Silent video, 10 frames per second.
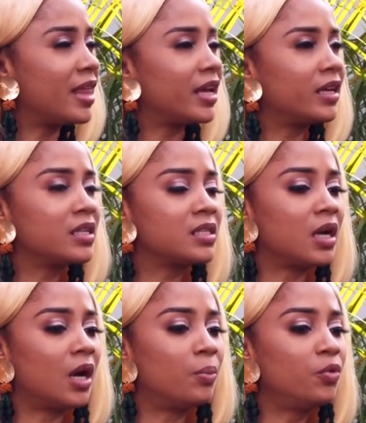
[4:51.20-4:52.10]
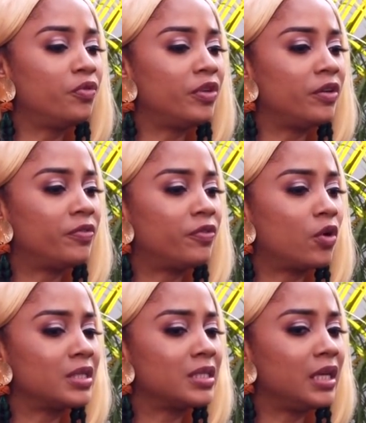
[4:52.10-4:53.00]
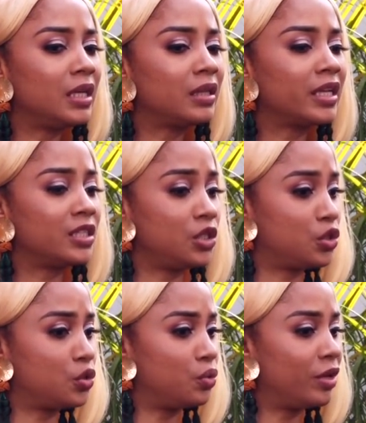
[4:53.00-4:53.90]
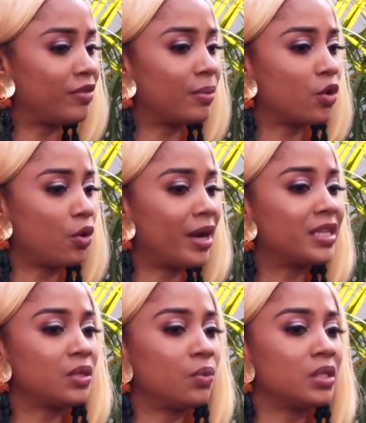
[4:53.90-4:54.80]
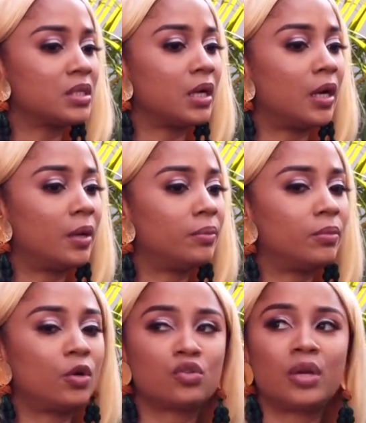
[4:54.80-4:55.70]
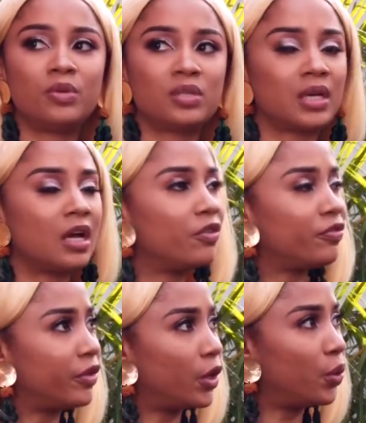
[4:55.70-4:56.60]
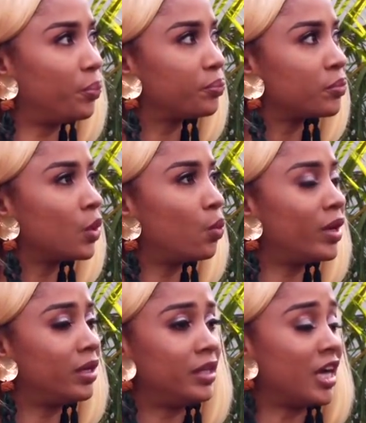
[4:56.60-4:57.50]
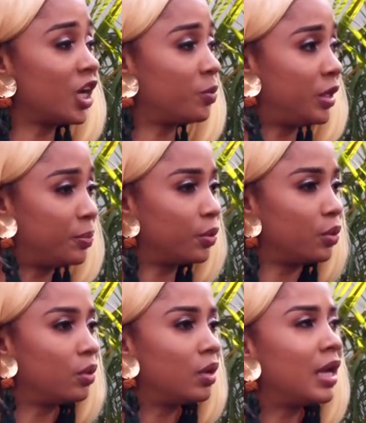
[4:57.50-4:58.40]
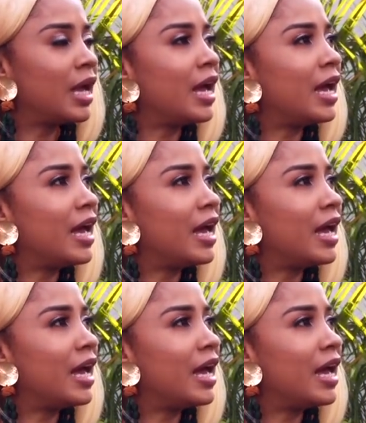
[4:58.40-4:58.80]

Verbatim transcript: And then this uh, movie 1432, if I'm correct, it was uh, also a musical film with young people. Okay.